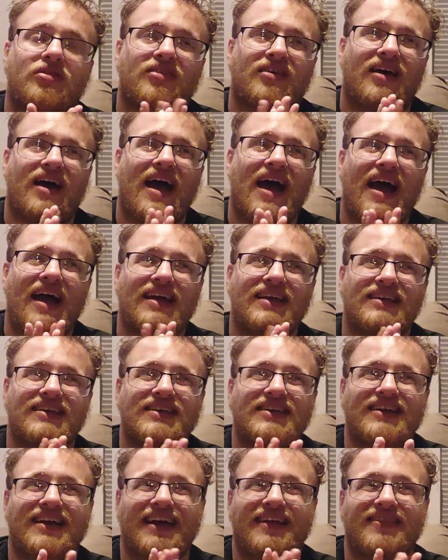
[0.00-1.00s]
the high
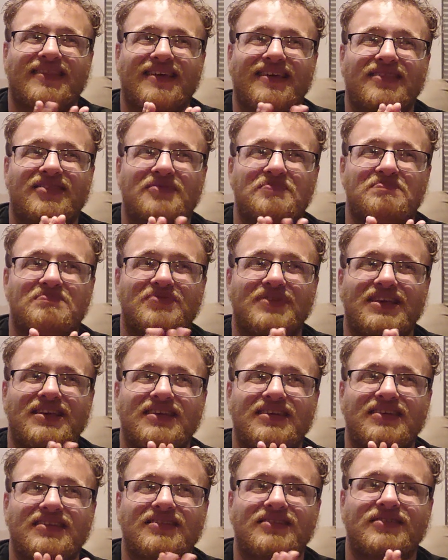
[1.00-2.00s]
E and I think the
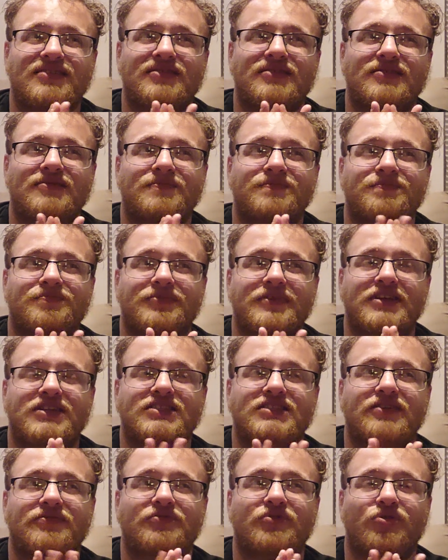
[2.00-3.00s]
B,
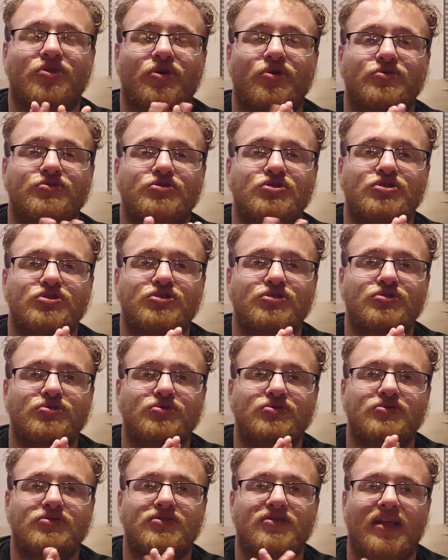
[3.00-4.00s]
except for those
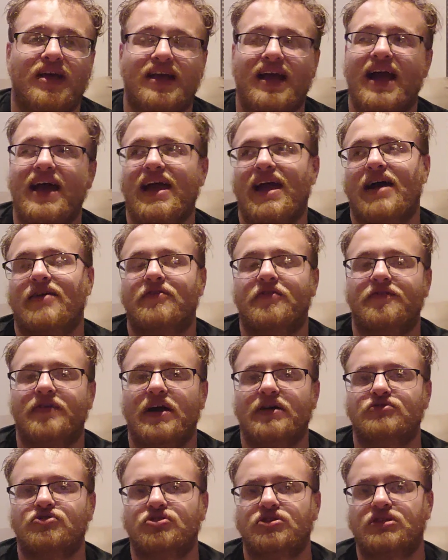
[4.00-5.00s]
two, like I have a
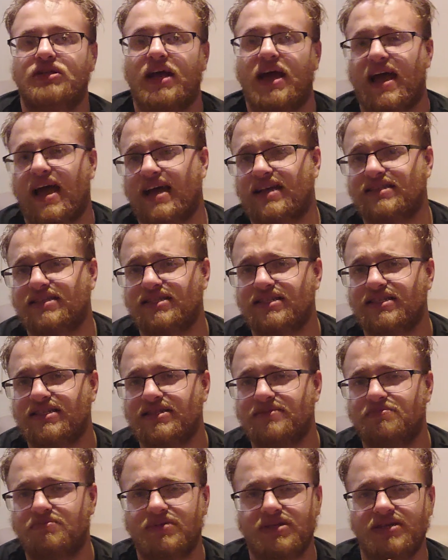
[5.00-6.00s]
5-string that has a
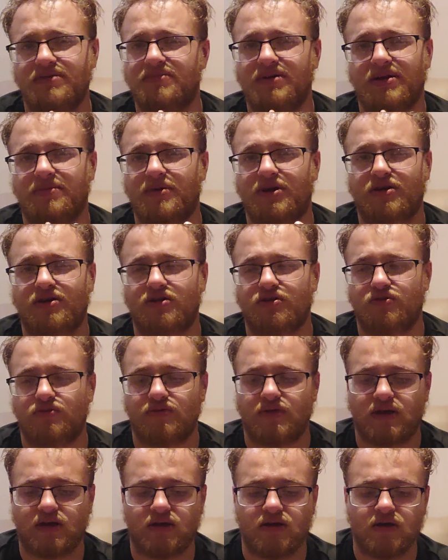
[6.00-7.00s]
deep B, but I'm not gonna
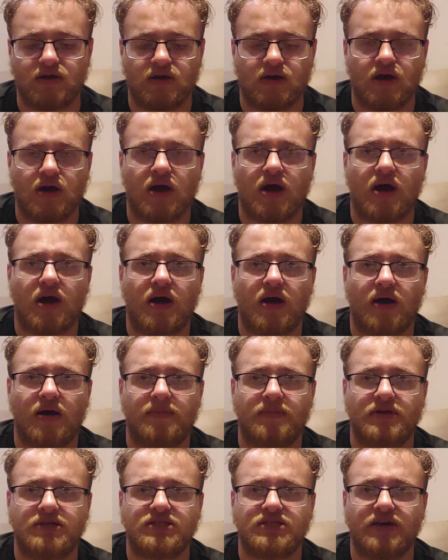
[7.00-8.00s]
do that.
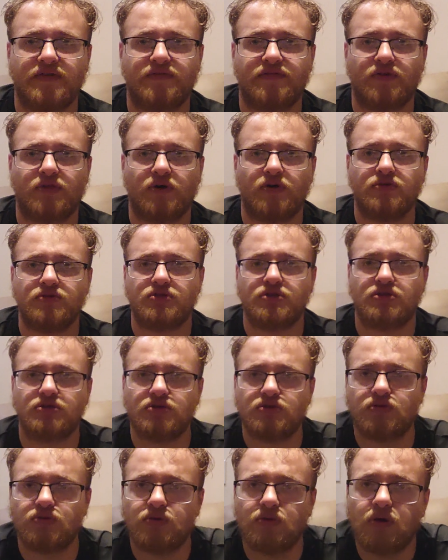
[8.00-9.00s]
Except for those
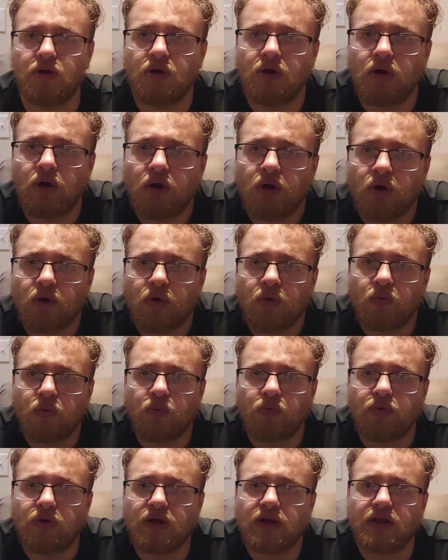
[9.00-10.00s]
two,
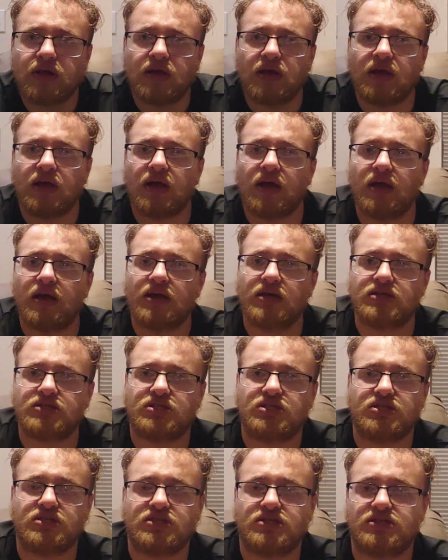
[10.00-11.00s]
really
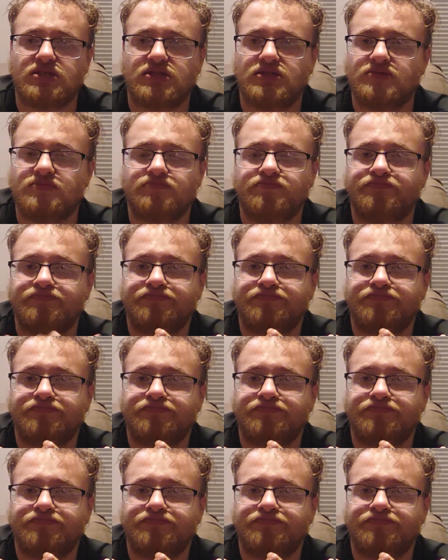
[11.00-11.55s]
it's just